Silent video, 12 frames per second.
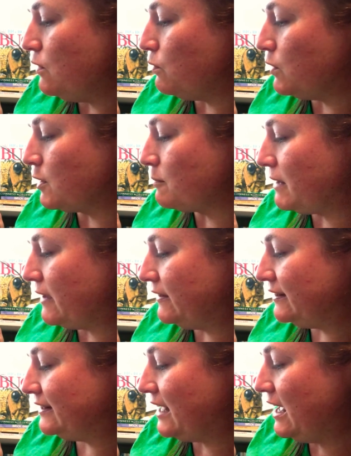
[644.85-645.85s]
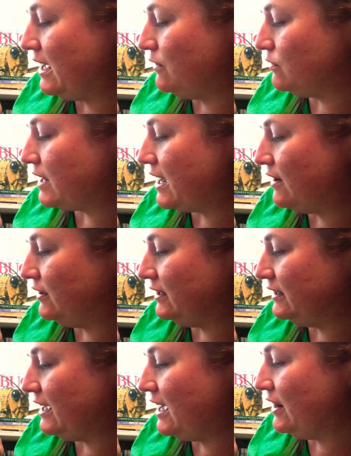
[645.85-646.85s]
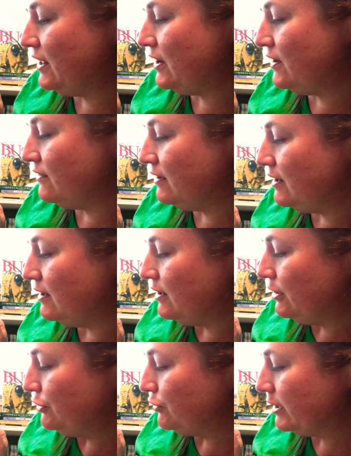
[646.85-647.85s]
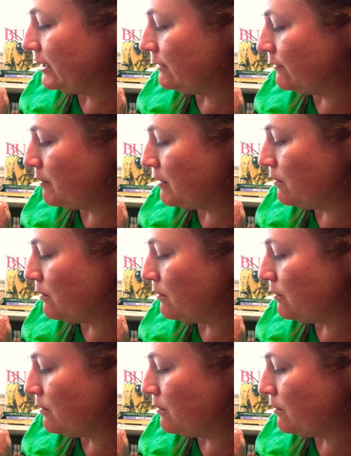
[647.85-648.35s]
warmed by the sun round and yellow, drinking from the